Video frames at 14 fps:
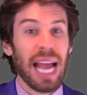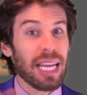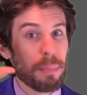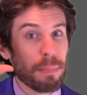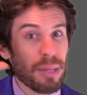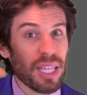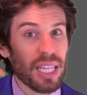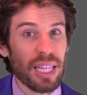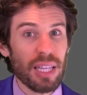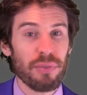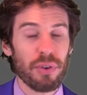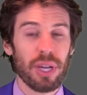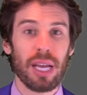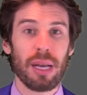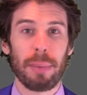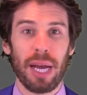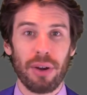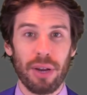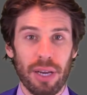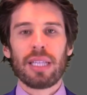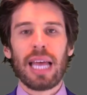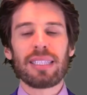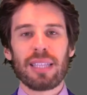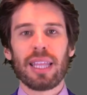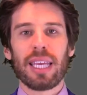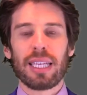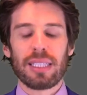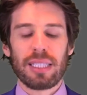I completely forget about it. That's the
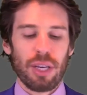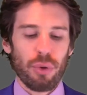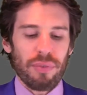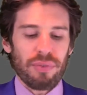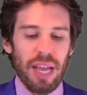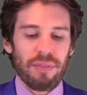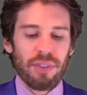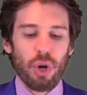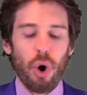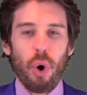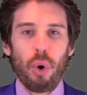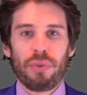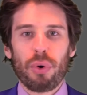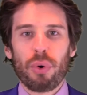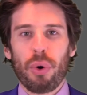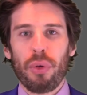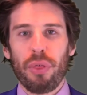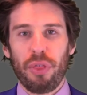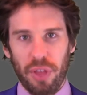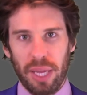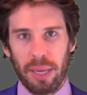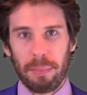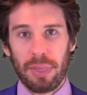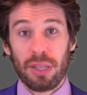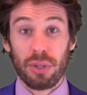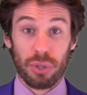thing, is that you have to have an overall theme.